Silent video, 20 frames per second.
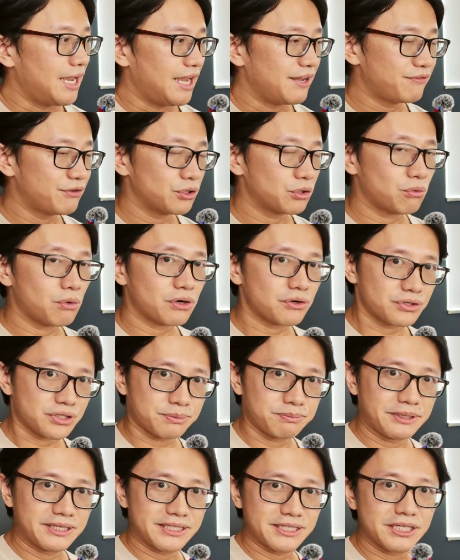If you don't want to
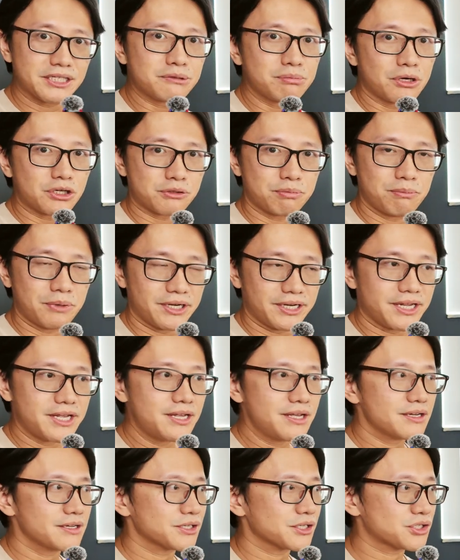spend this much
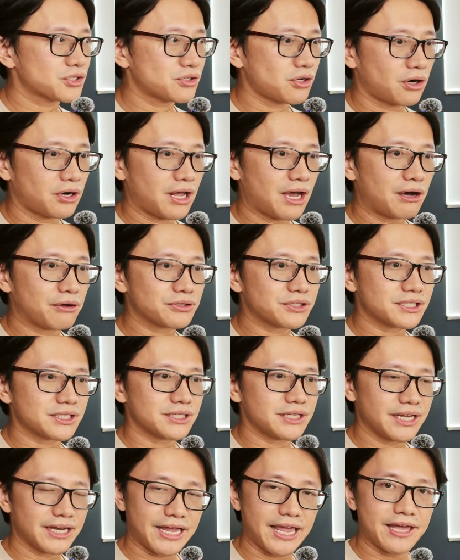money, start out
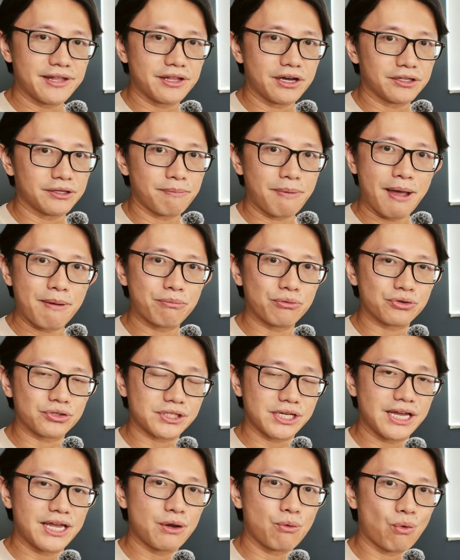again on the
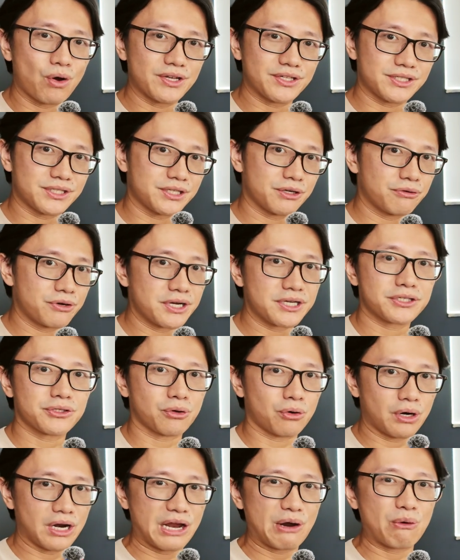Bambu's A1 series
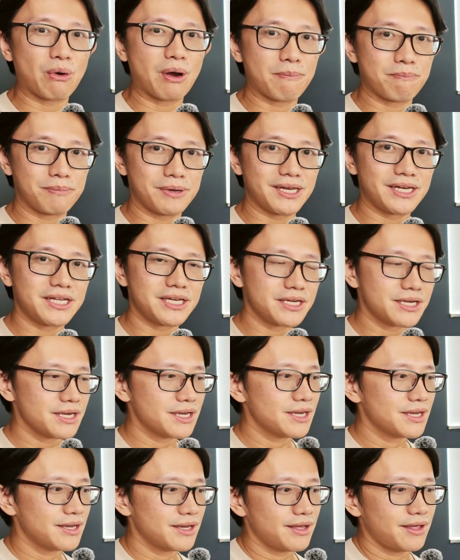or A1 mini.
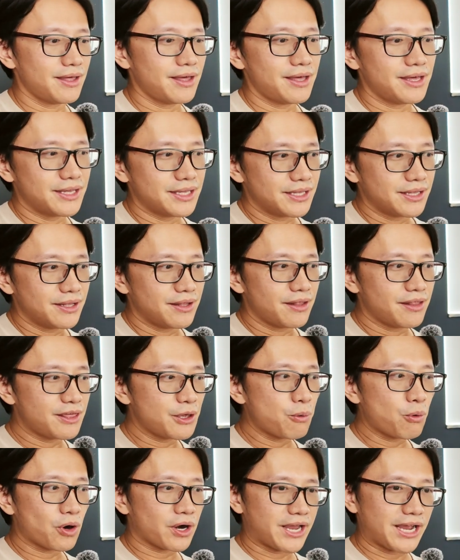
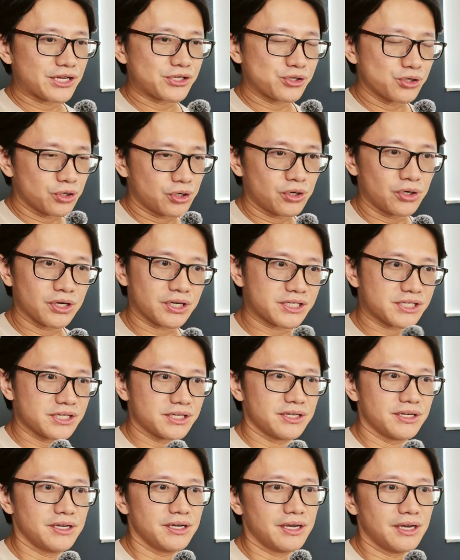They will get you
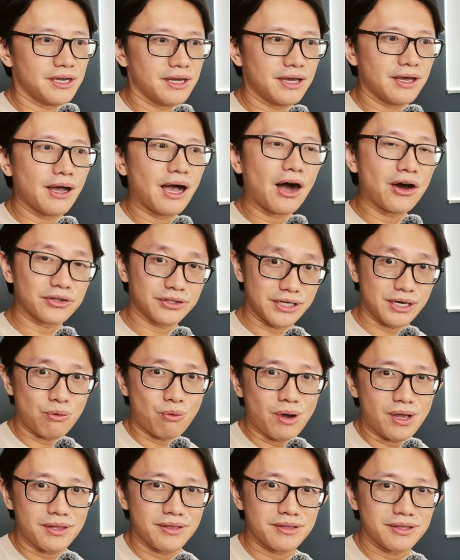hooked on day
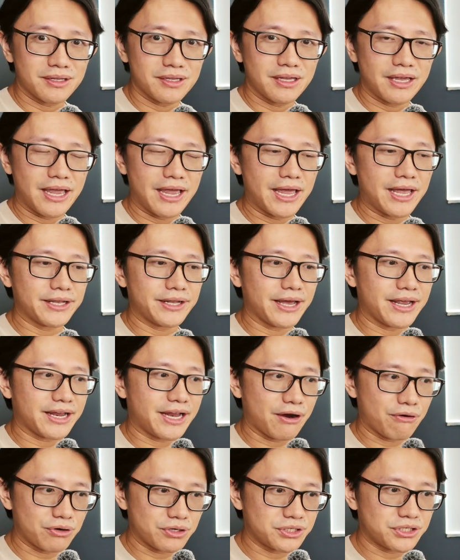one. And I
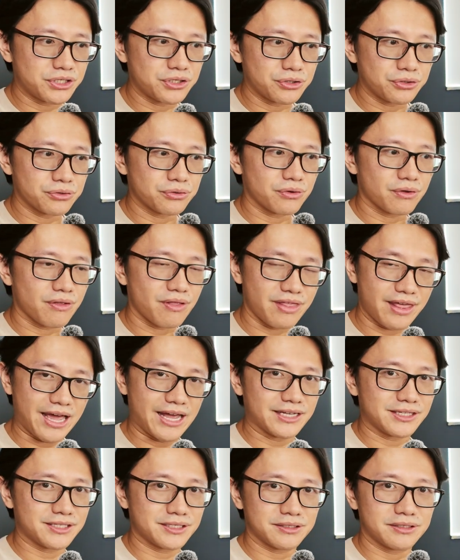guarantee you
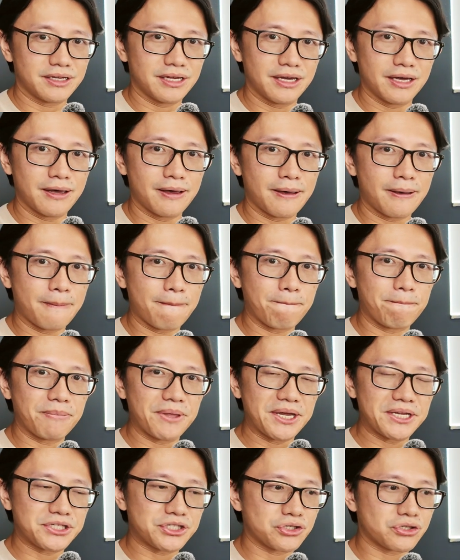that
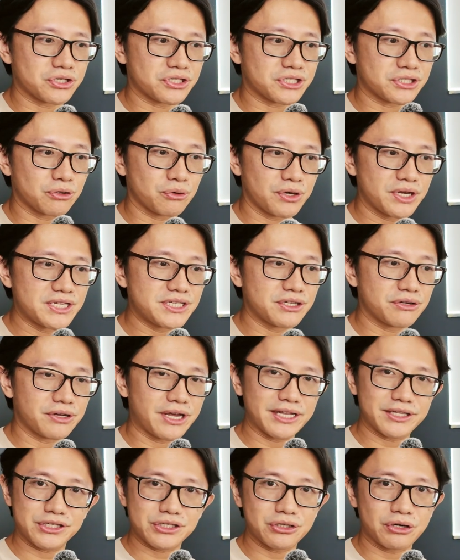it's just so easy to
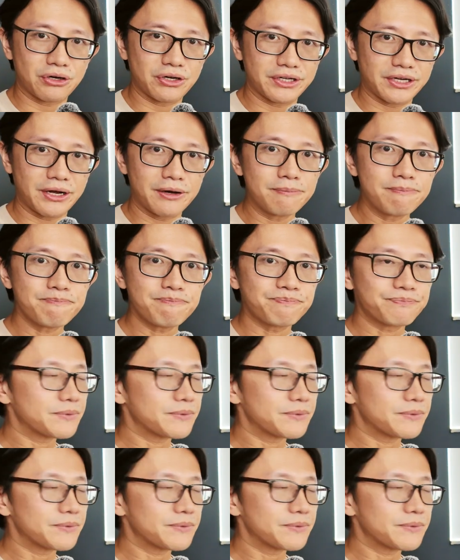get started on.